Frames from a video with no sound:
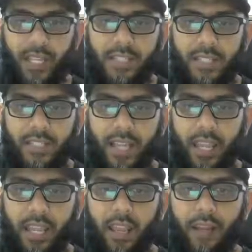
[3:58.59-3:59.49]
See this
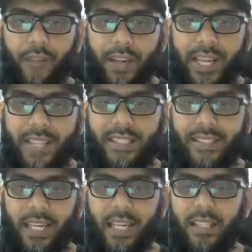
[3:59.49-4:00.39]
guy, fantastic
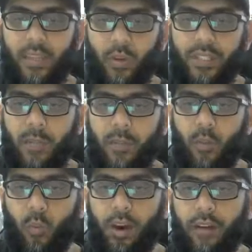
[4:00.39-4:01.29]
seller that was able to
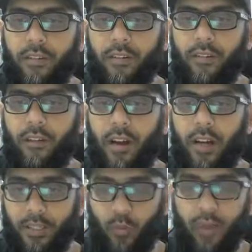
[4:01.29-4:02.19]
work,
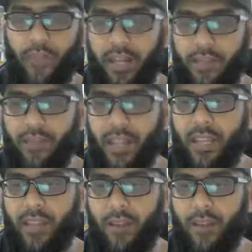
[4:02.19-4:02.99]
is one of the review they are given